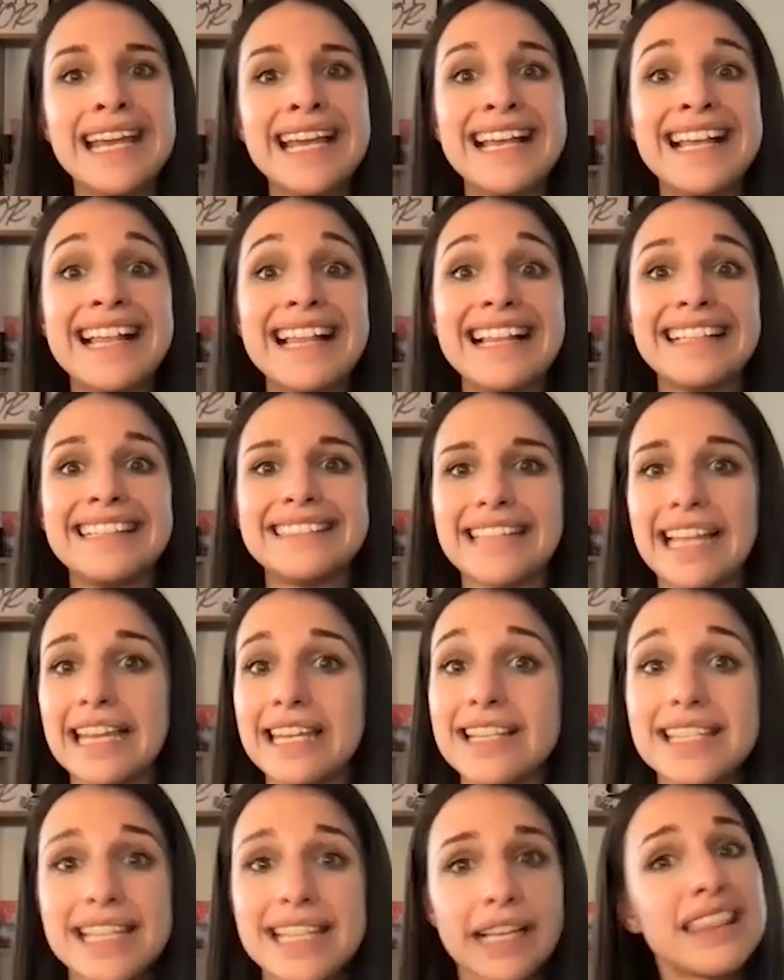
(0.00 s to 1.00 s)
And
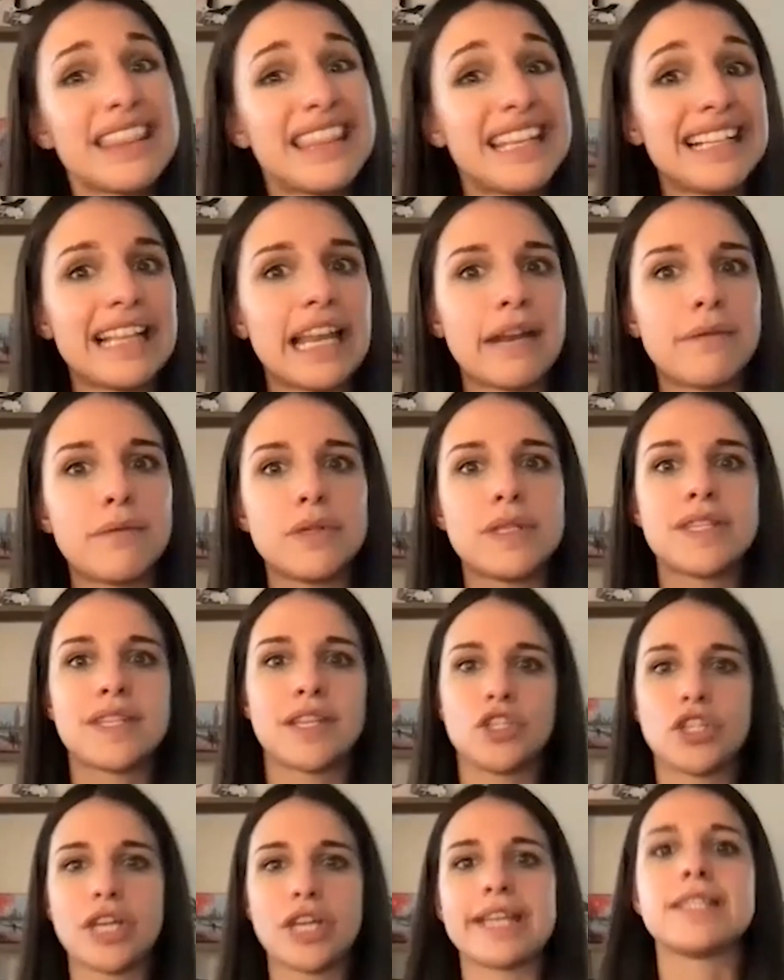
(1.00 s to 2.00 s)
the second thing that I would
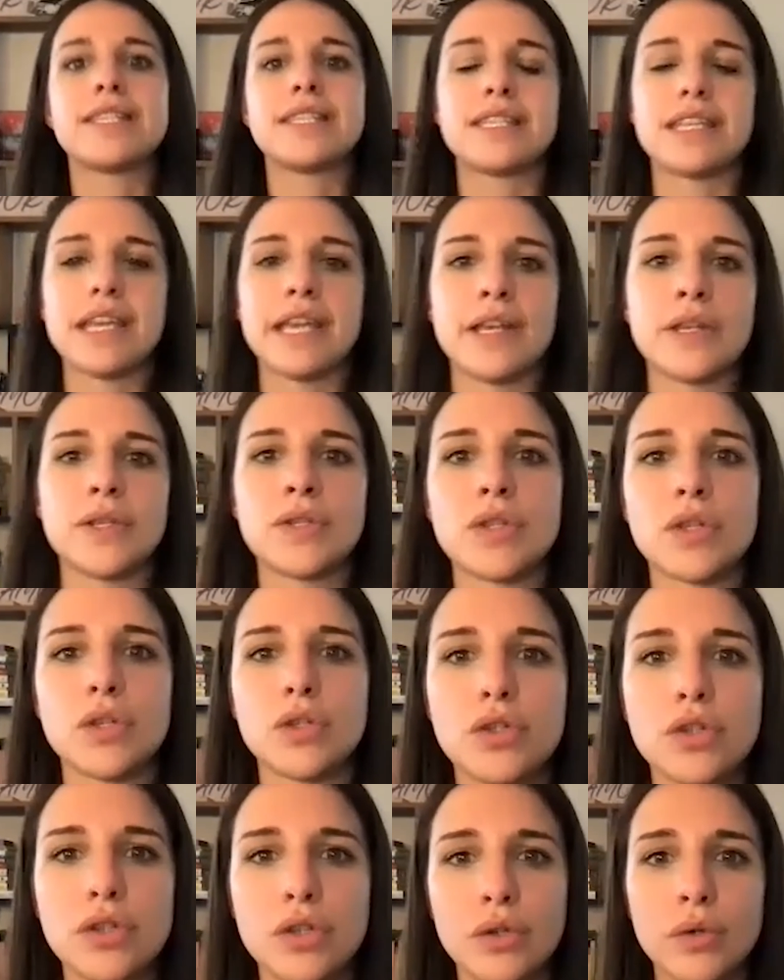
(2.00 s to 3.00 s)
suggest is
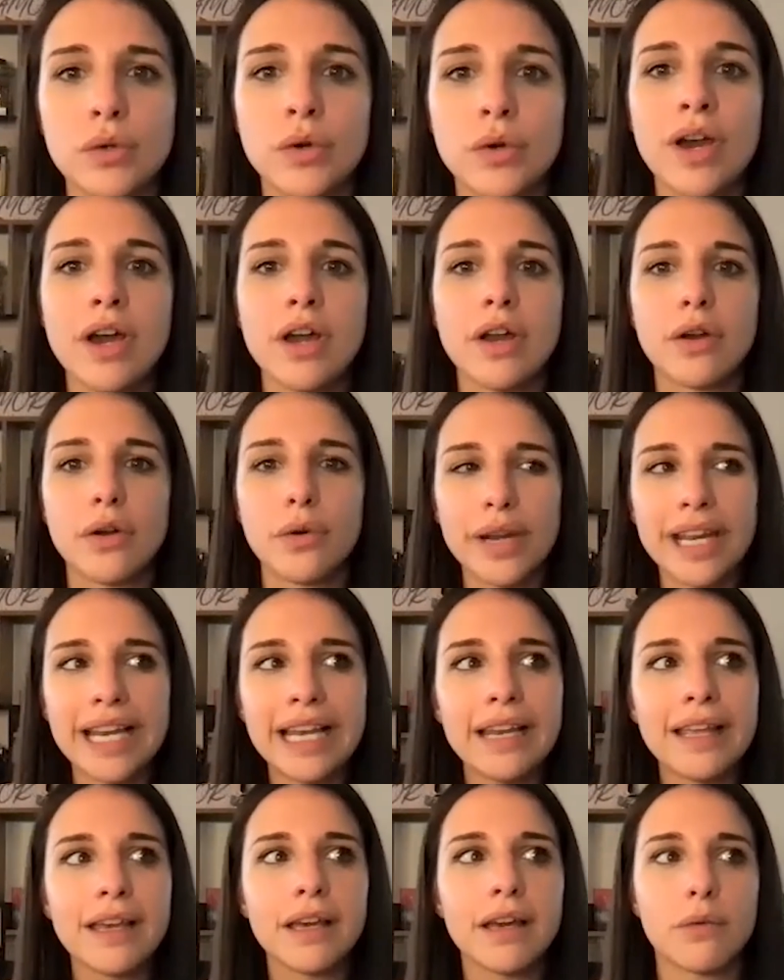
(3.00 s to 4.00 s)
to
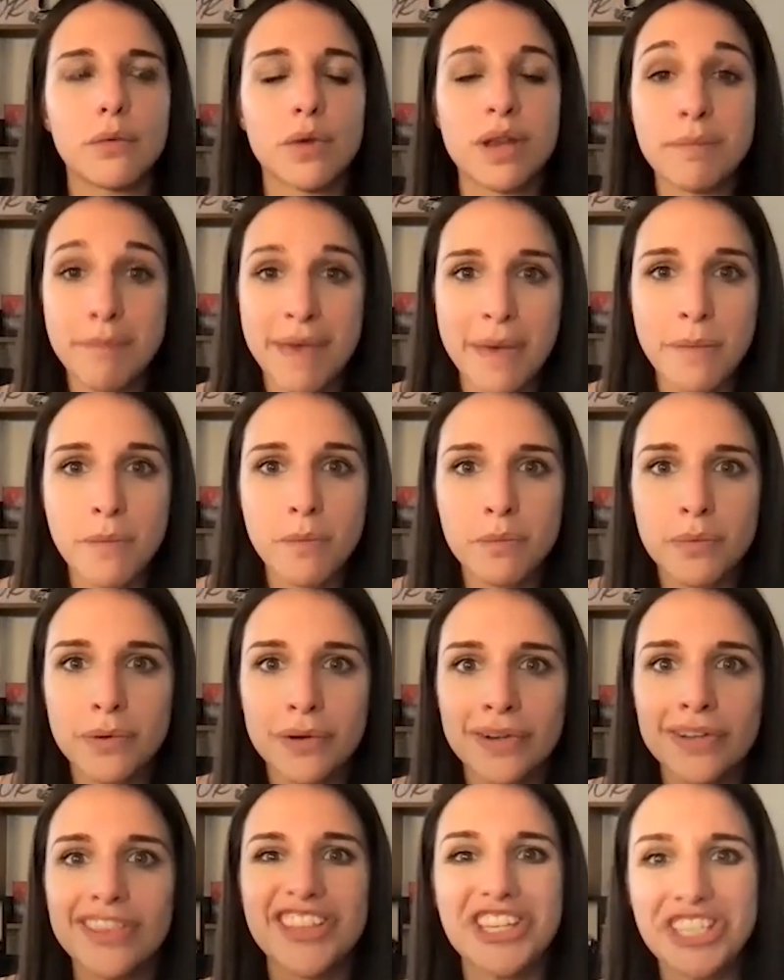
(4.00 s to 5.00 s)
really
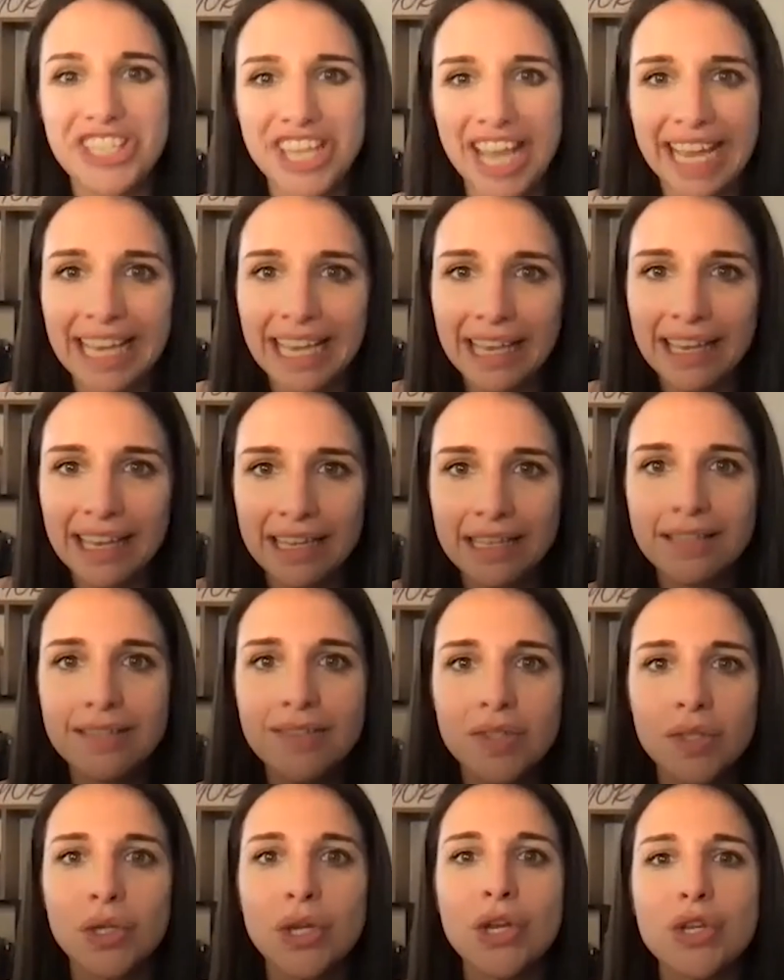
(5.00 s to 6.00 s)
remember the
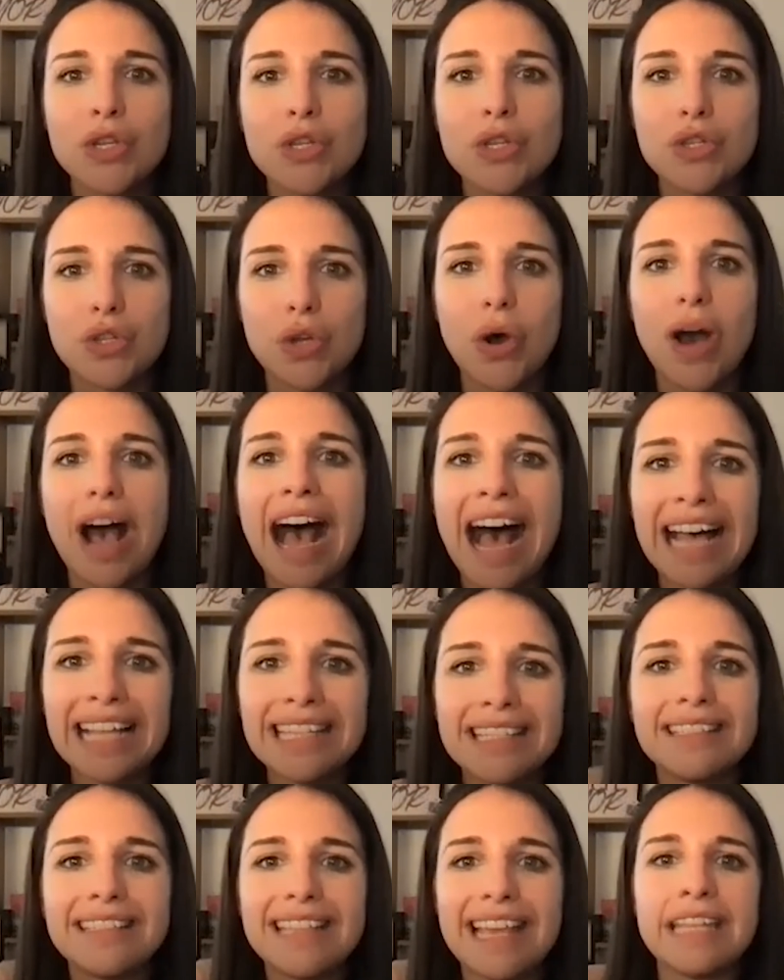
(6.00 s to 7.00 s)
checklist. So
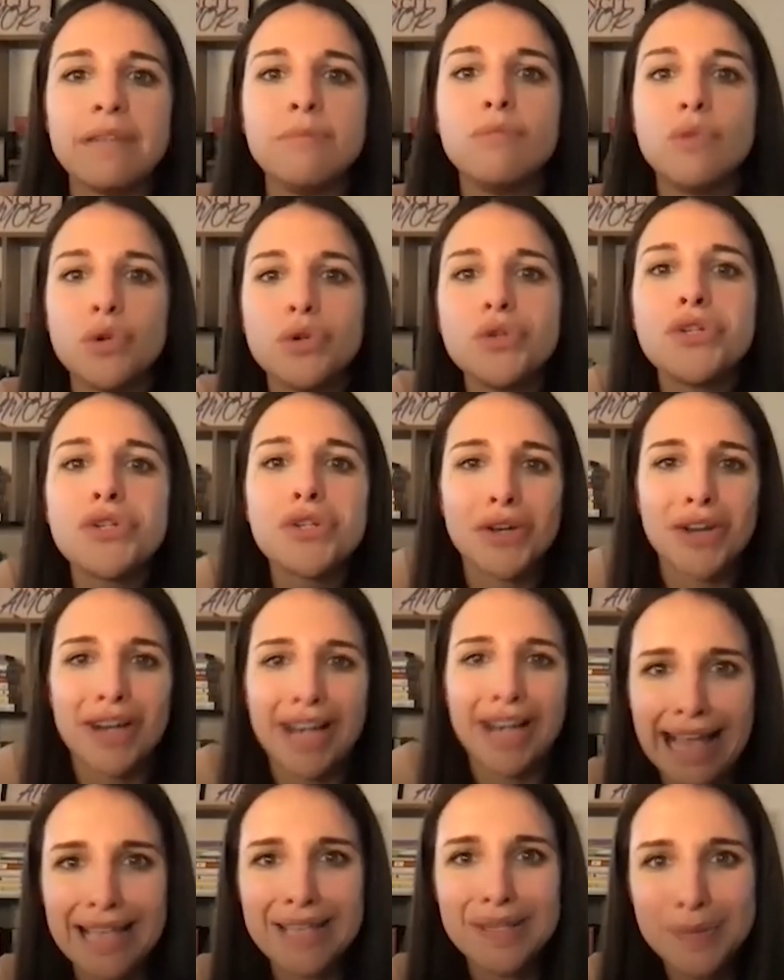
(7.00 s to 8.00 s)
add that emotional
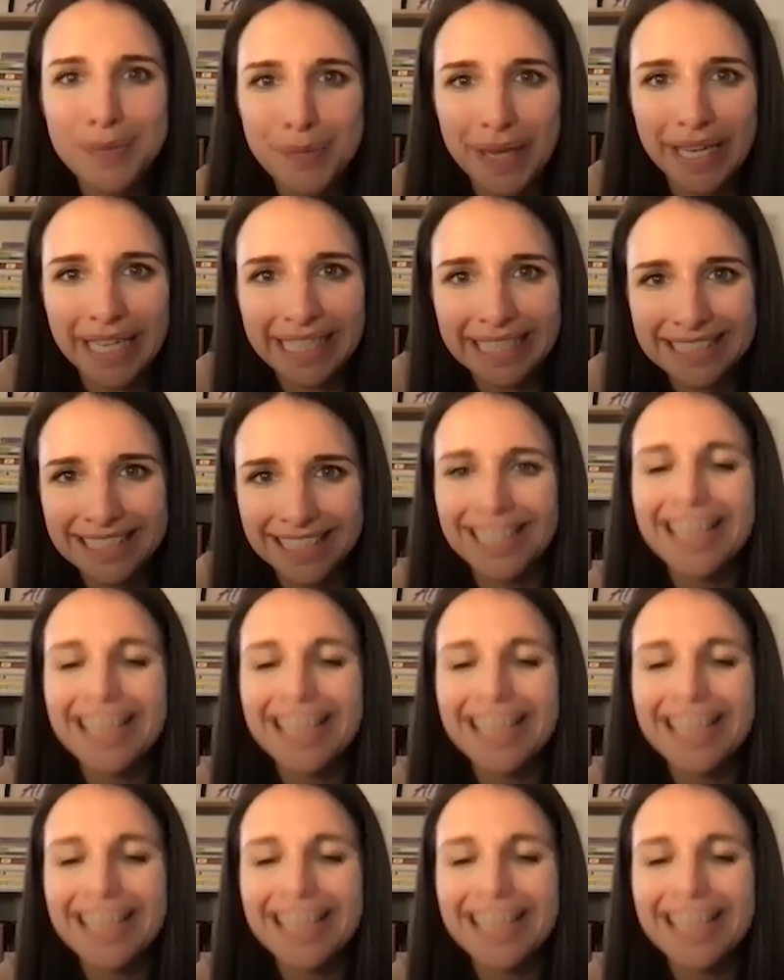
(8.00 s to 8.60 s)
aspect,